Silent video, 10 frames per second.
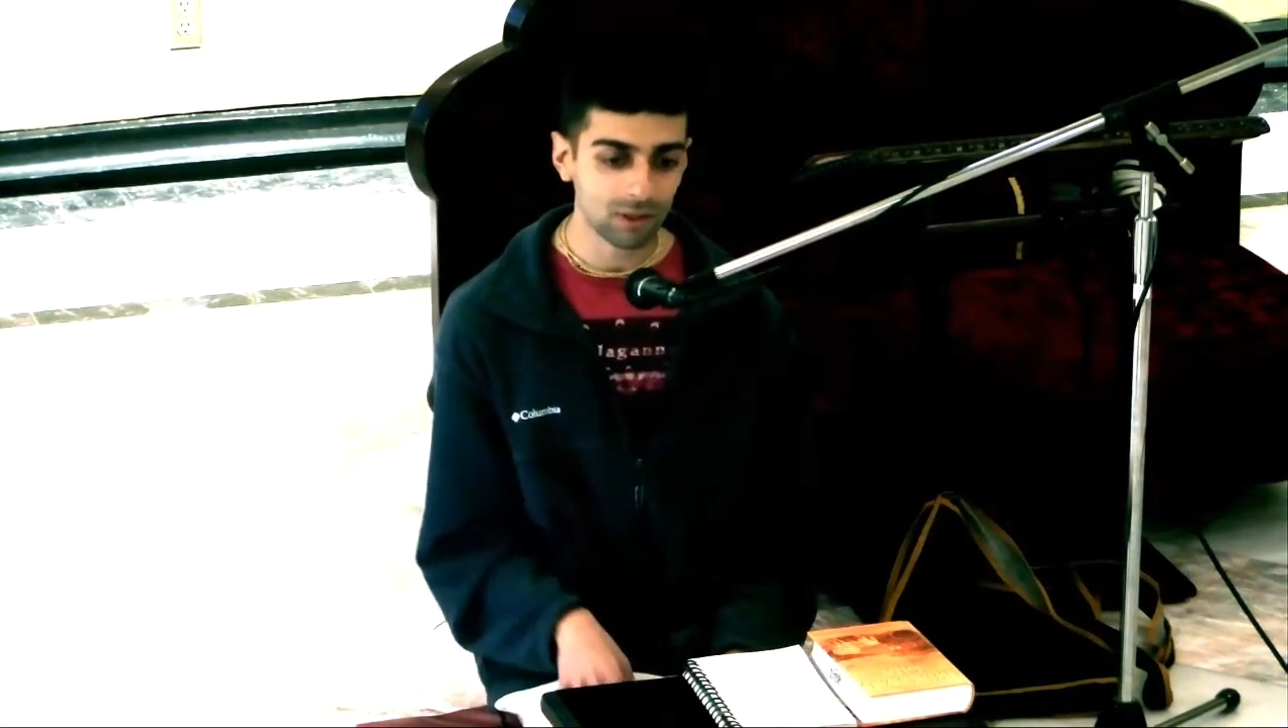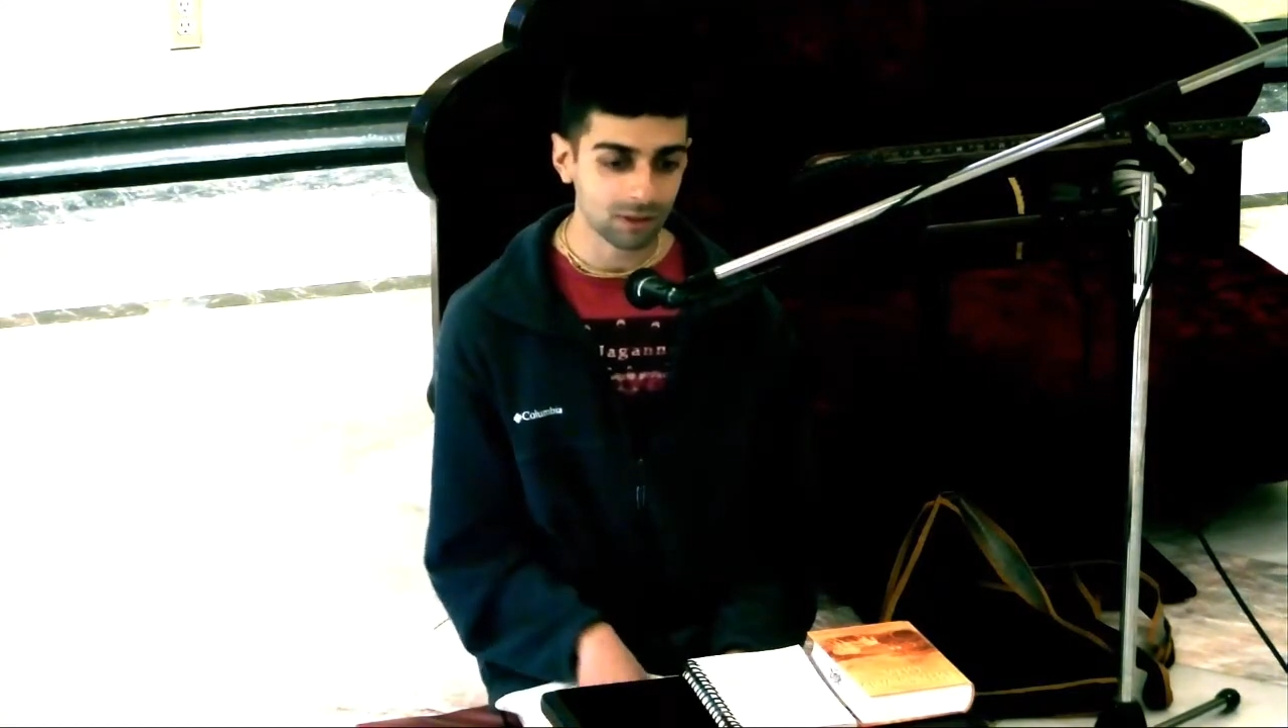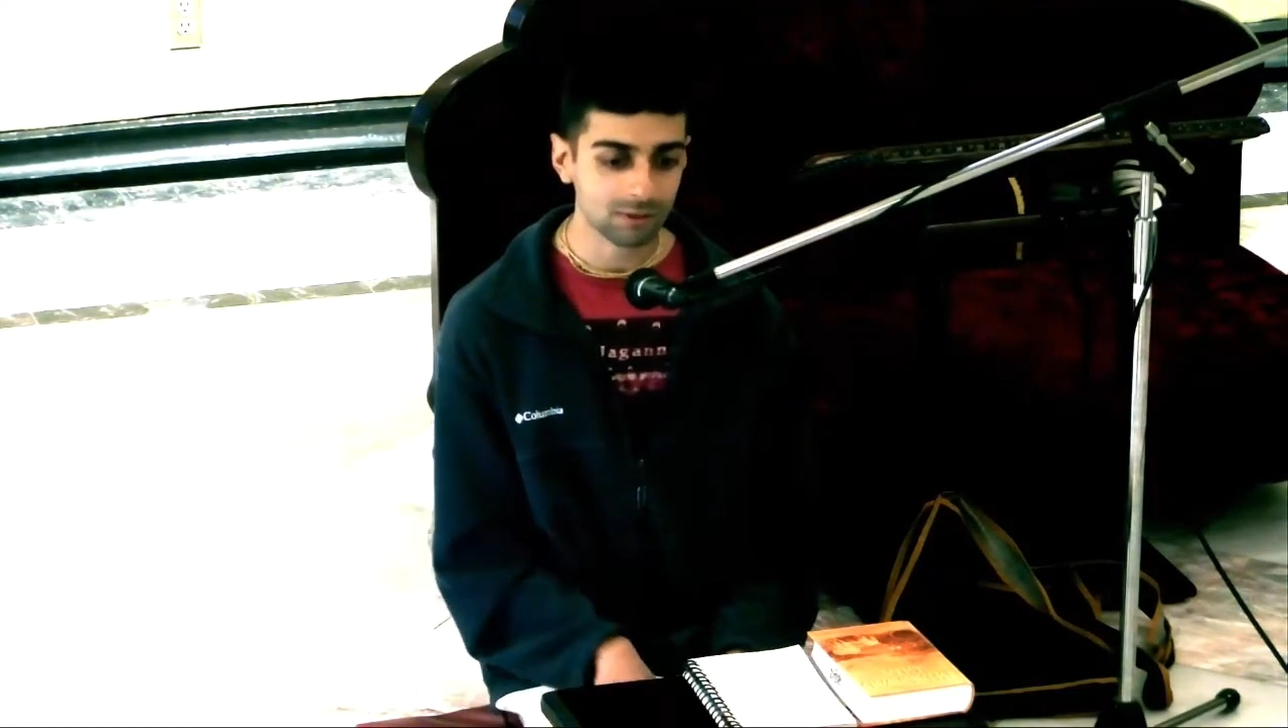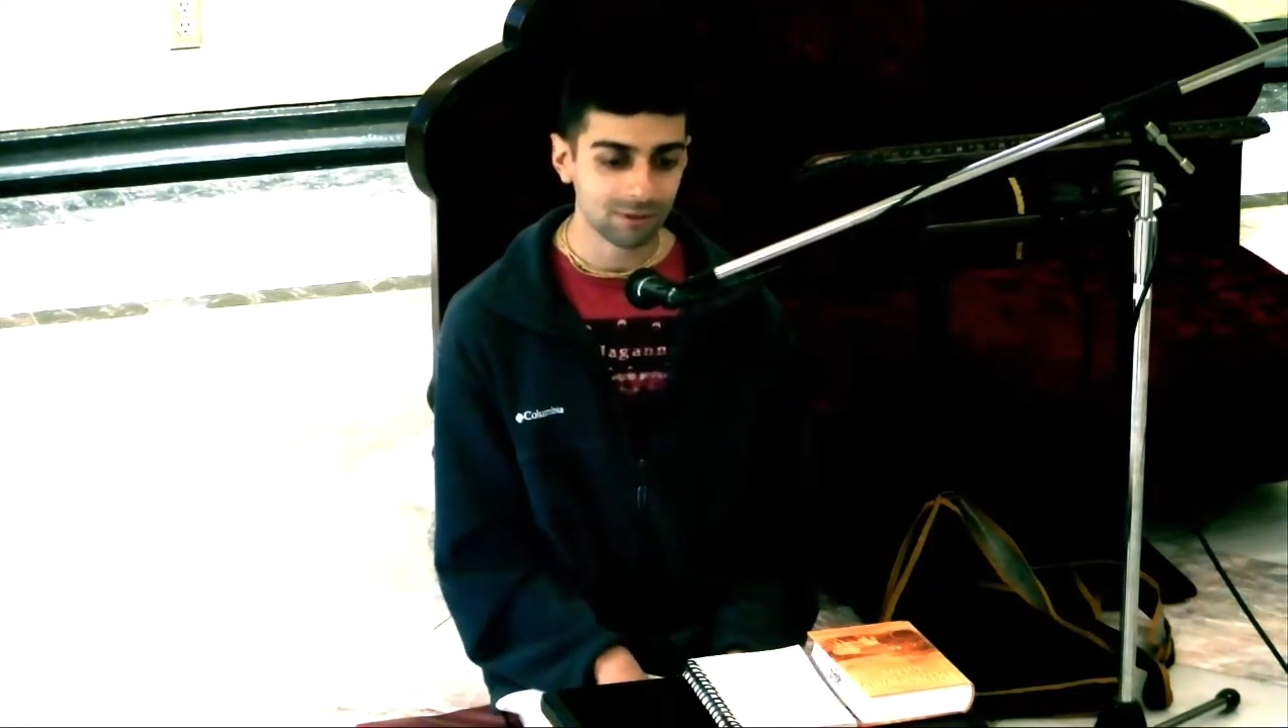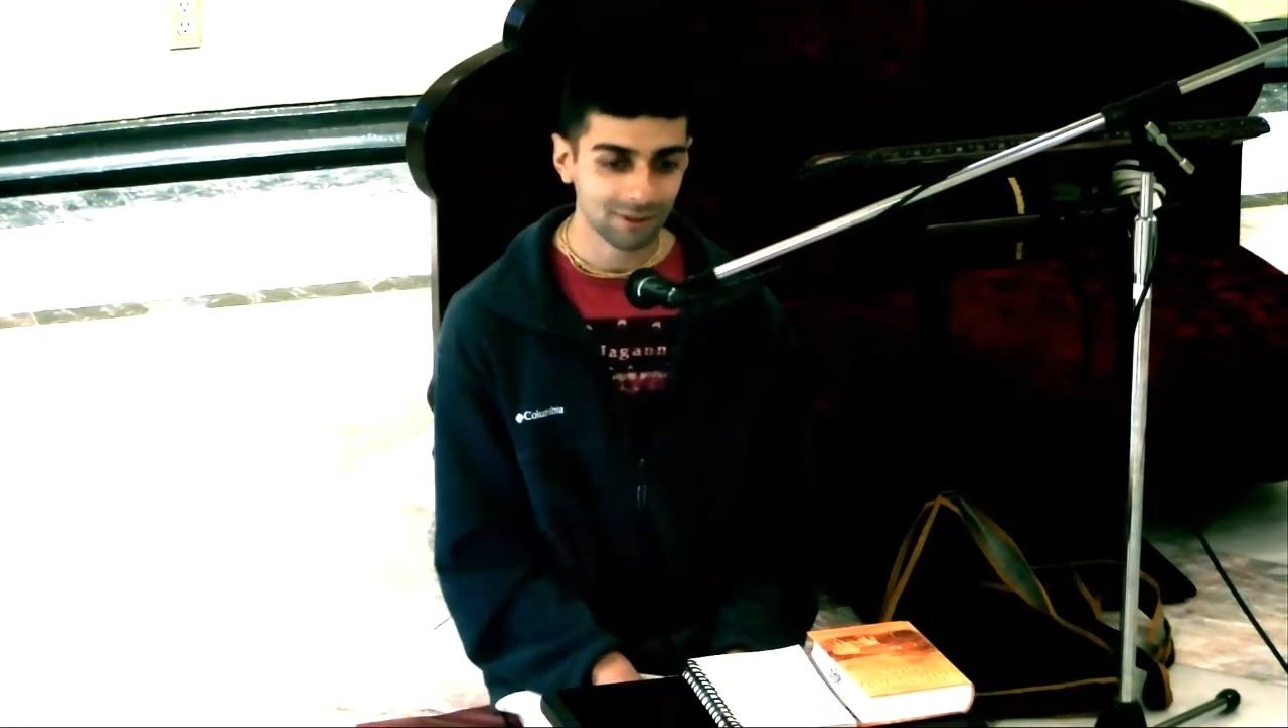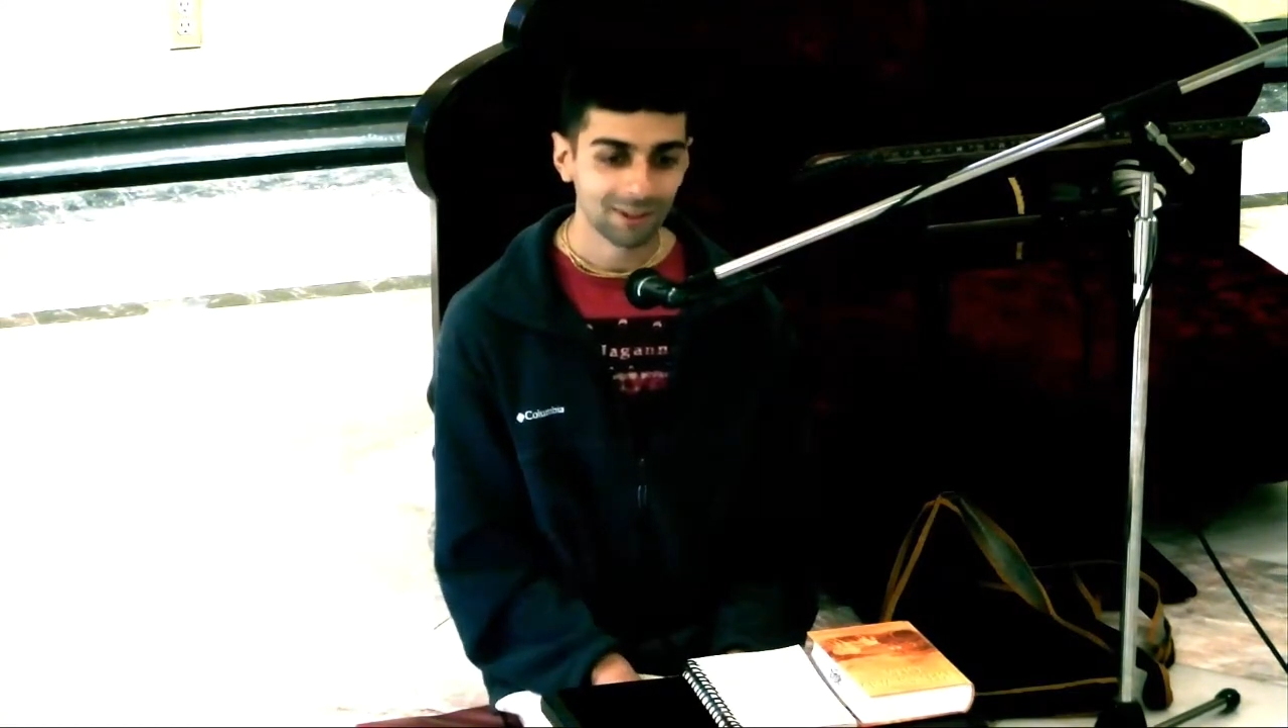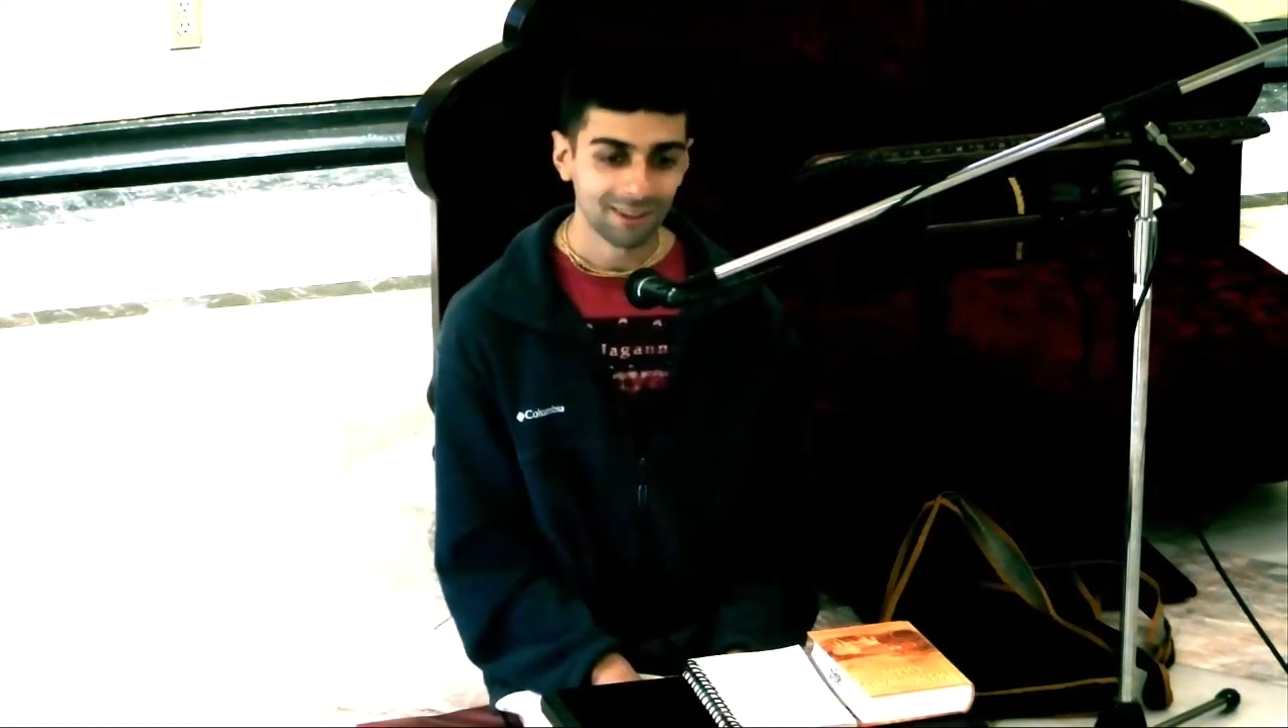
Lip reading: nice.